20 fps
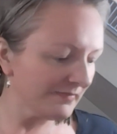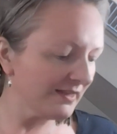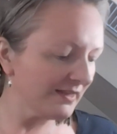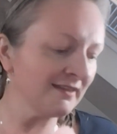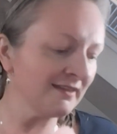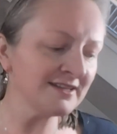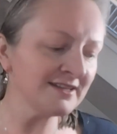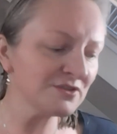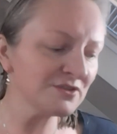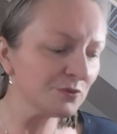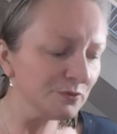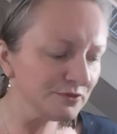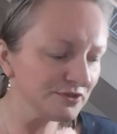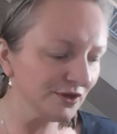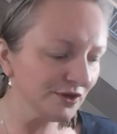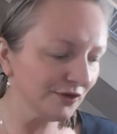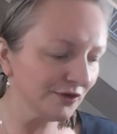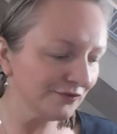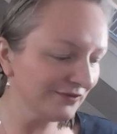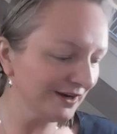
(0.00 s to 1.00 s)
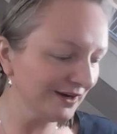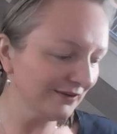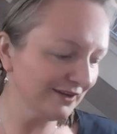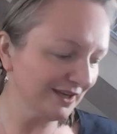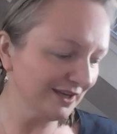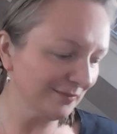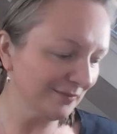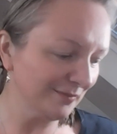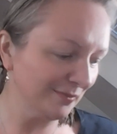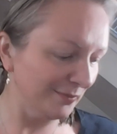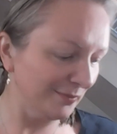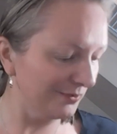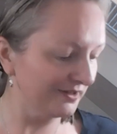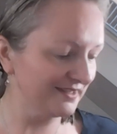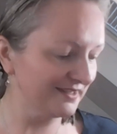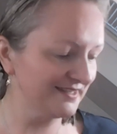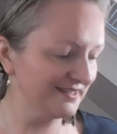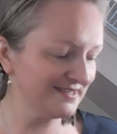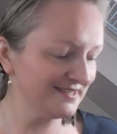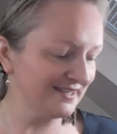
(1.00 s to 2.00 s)
That's also very
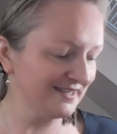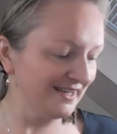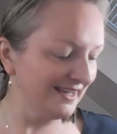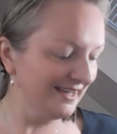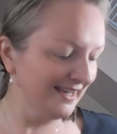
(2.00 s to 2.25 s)
important.